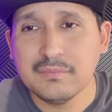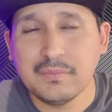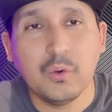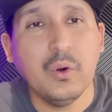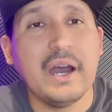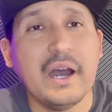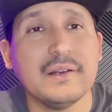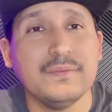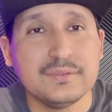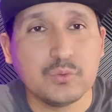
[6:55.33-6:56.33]
go out
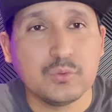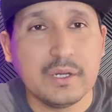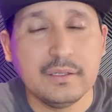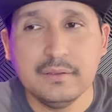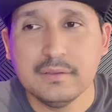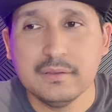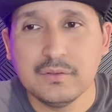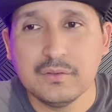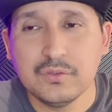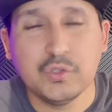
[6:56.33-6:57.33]
of his way
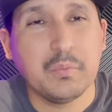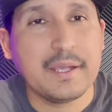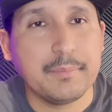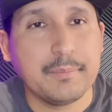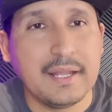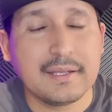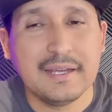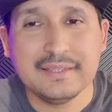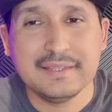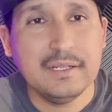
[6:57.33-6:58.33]
to buy a plaque.
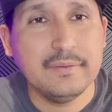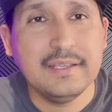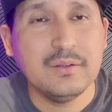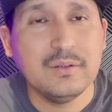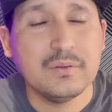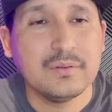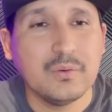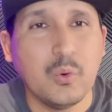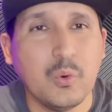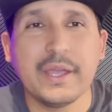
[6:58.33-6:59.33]
At the end of the day,
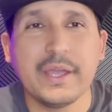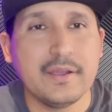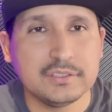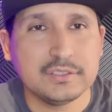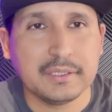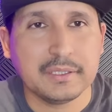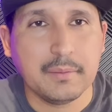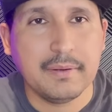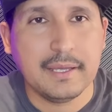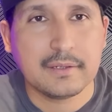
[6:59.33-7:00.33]
who cares about
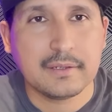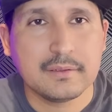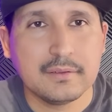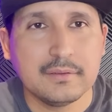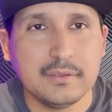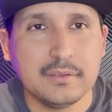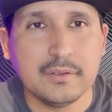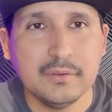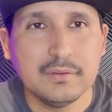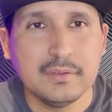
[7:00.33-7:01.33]
that plaque? You know,